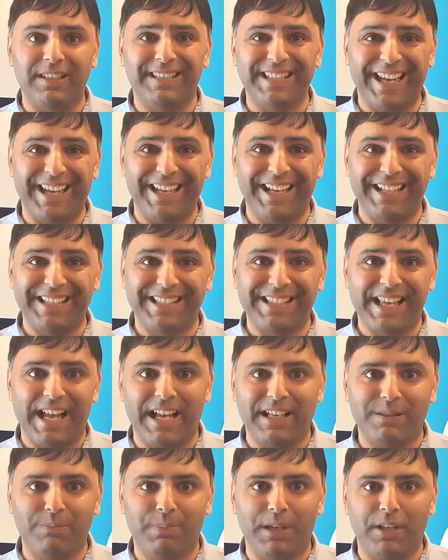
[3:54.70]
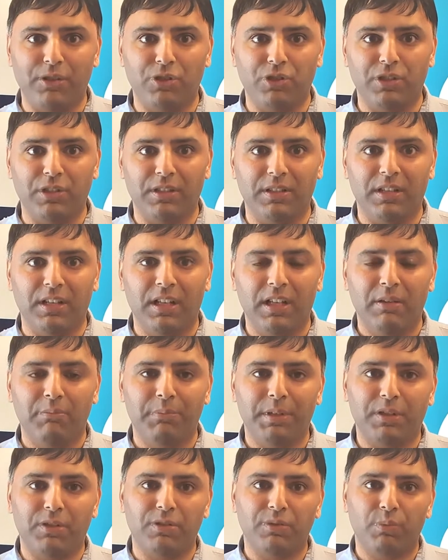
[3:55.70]
say, SSAS pension,
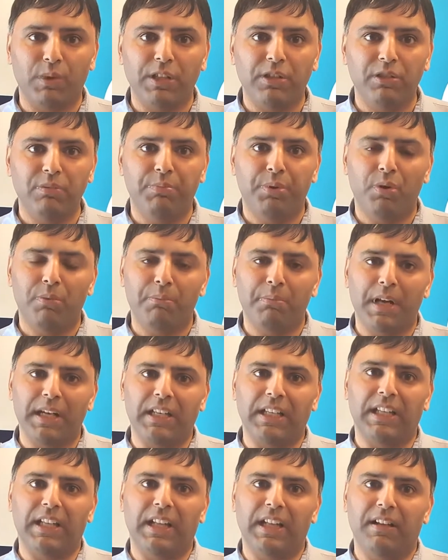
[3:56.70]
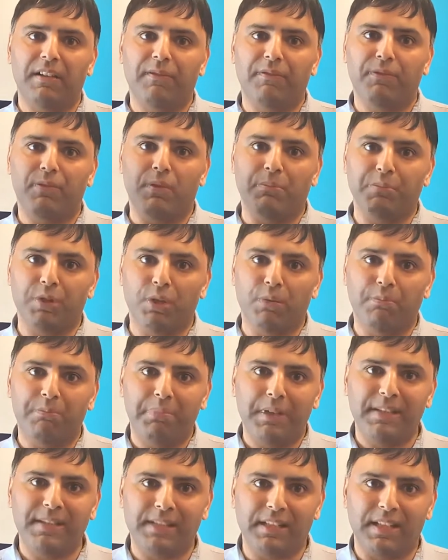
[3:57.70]
because when you put money from your
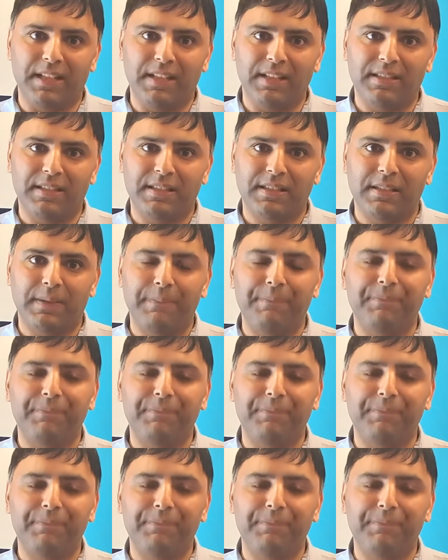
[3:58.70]
business